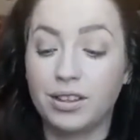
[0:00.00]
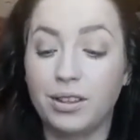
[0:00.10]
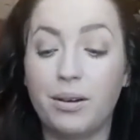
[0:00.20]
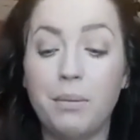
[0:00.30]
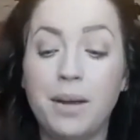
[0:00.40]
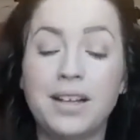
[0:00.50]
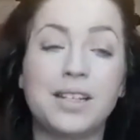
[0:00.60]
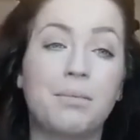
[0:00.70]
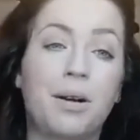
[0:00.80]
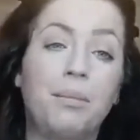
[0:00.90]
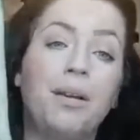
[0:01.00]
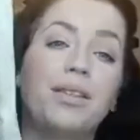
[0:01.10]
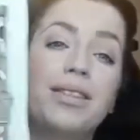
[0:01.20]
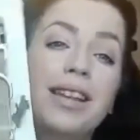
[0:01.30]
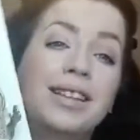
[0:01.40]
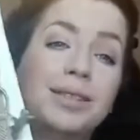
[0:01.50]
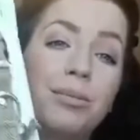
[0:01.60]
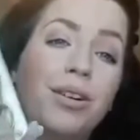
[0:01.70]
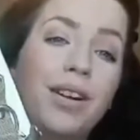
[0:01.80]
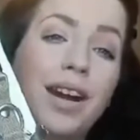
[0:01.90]
So I picked him up this
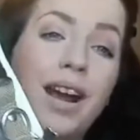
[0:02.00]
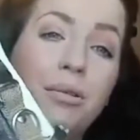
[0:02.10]
one.